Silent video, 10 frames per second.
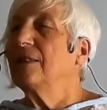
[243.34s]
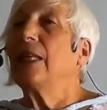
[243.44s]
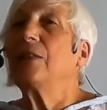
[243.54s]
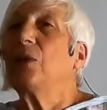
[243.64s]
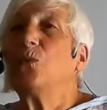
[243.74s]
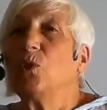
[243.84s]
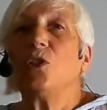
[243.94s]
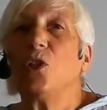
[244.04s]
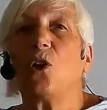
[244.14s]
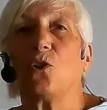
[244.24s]
then they would
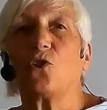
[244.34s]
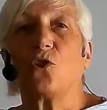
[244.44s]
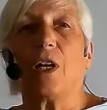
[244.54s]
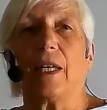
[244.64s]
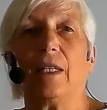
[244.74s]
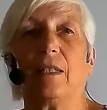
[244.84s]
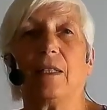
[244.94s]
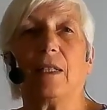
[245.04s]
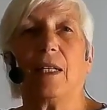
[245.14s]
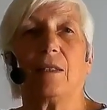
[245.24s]
not try
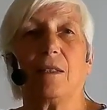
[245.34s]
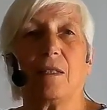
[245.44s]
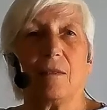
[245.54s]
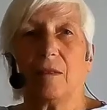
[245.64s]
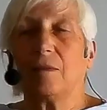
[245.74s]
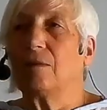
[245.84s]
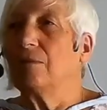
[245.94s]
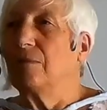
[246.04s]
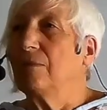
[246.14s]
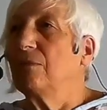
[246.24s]
and
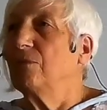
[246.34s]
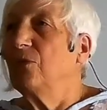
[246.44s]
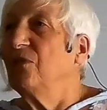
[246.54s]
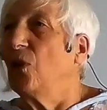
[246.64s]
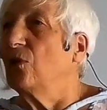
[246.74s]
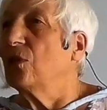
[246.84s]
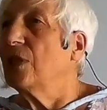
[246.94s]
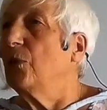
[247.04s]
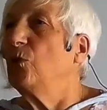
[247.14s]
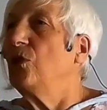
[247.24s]
revolt.
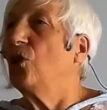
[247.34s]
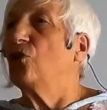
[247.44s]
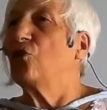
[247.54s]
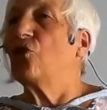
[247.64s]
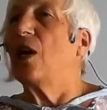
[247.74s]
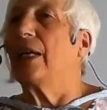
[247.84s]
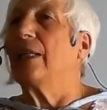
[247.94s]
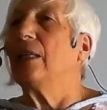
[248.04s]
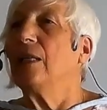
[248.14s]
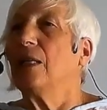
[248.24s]
They would not
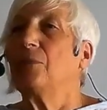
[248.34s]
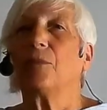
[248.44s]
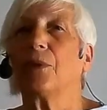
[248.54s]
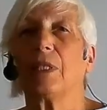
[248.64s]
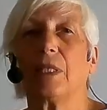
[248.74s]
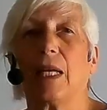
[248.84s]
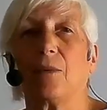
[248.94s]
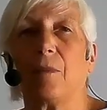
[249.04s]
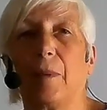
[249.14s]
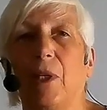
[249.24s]
try and bring
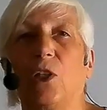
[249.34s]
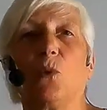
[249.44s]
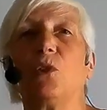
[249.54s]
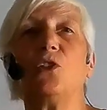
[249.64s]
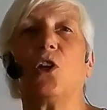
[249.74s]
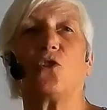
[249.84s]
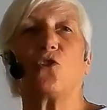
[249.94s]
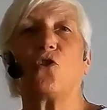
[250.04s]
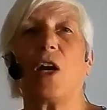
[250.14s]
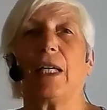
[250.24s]
down Babylon. They would not
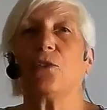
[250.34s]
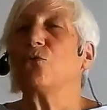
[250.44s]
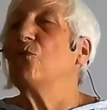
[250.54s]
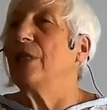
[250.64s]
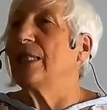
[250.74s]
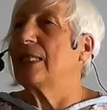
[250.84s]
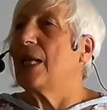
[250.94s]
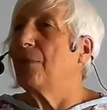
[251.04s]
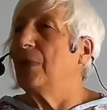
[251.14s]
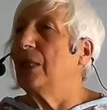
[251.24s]
try and
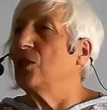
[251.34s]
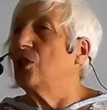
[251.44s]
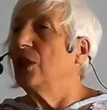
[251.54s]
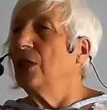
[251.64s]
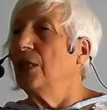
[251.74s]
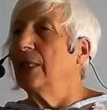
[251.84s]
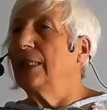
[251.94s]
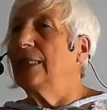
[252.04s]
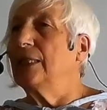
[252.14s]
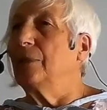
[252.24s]
re-establish a
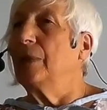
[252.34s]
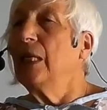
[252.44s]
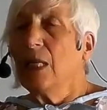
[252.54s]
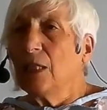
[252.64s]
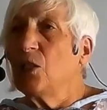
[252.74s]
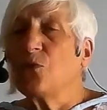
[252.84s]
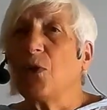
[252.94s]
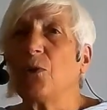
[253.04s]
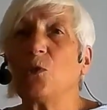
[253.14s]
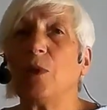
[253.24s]
kingdom. And as
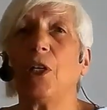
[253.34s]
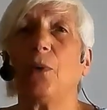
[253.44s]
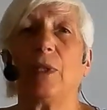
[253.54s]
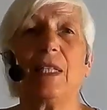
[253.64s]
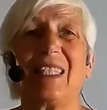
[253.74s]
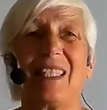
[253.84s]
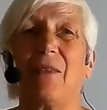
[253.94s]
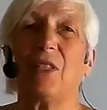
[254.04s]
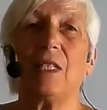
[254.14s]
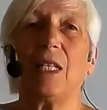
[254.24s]
far as we know, in the
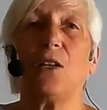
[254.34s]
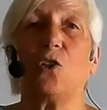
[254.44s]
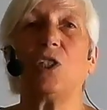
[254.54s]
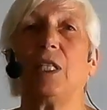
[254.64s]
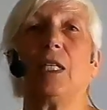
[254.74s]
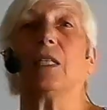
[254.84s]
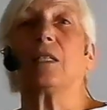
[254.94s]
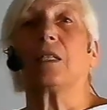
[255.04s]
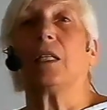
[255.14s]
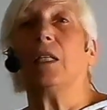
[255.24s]
70-odd
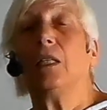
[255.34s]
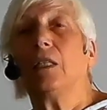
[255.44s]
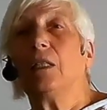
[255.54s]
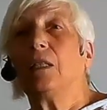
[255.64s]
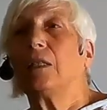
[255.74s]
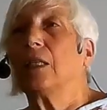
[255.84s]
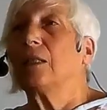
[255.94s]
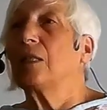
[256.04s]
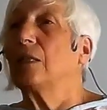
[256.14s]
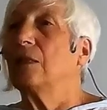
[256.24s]
years that